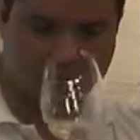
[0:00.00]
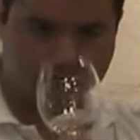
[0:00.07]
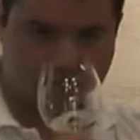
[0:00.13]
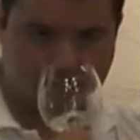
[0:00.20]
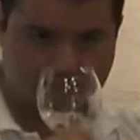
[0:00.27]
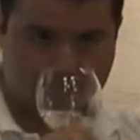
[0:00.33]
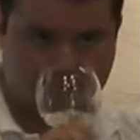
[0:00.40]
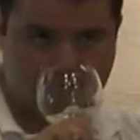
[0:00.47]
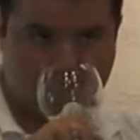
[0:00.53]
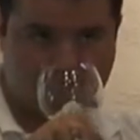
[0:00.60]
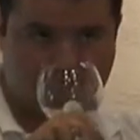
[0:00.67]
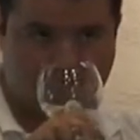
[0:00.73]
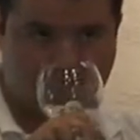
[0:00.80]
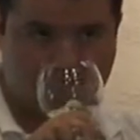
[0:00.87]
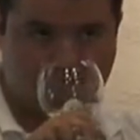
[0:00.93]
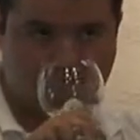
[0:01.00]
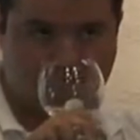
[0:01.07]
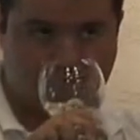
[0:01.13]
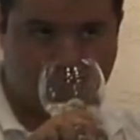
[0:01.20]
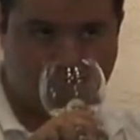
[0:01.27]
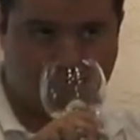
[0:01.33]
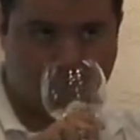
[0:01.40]
Now I want you
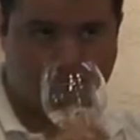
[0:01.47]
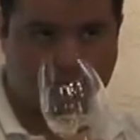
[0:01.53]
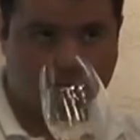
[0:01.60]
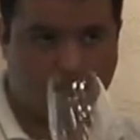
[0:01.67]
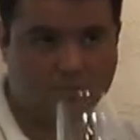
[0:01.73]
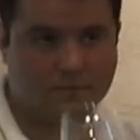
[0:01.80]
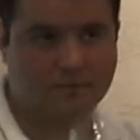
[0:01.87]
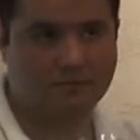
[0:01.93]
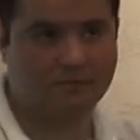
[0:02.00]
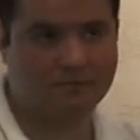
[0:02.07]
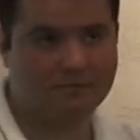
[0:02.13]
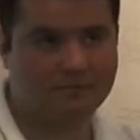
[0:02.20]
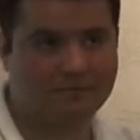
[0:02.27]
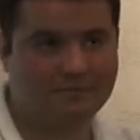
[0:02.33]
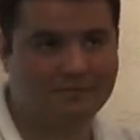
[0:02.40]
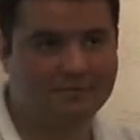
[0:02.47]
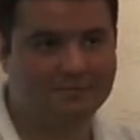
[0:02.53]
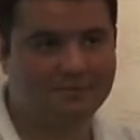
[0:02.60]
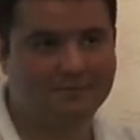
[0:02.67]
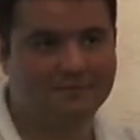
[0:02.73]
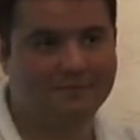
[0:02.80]
especially to remind us about